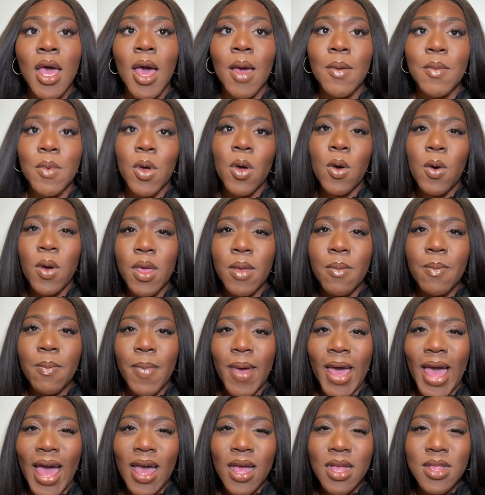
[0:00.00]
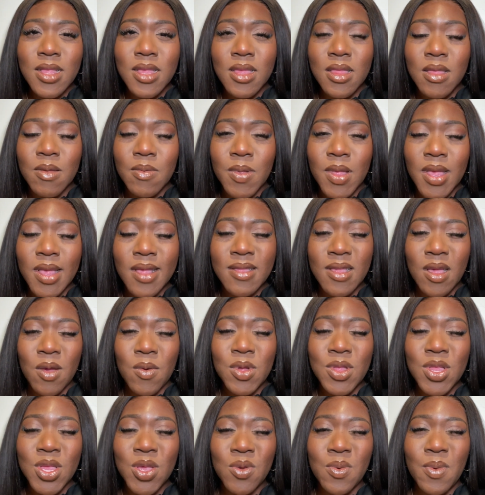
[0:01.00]
I'm going back to the place I
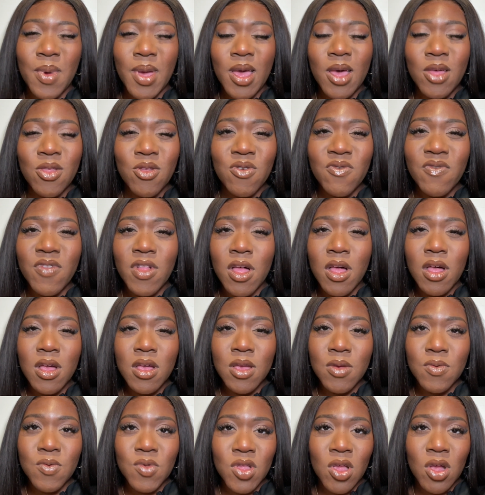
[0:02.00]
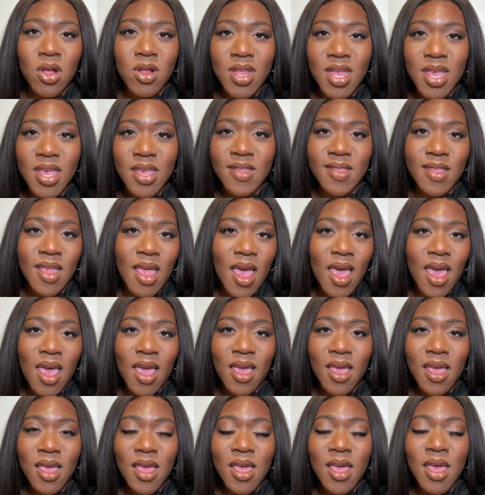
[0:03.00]
went to in my other vlog. It was called East
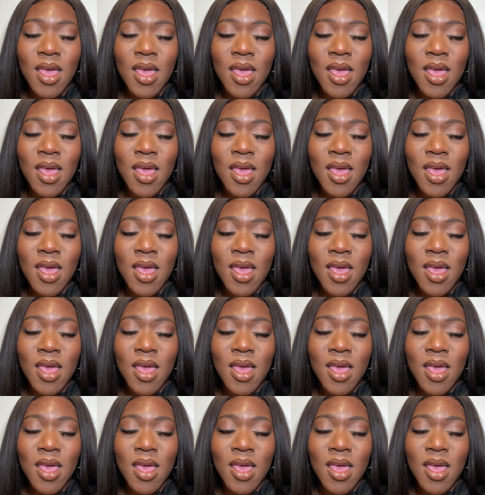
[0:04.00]
Hay.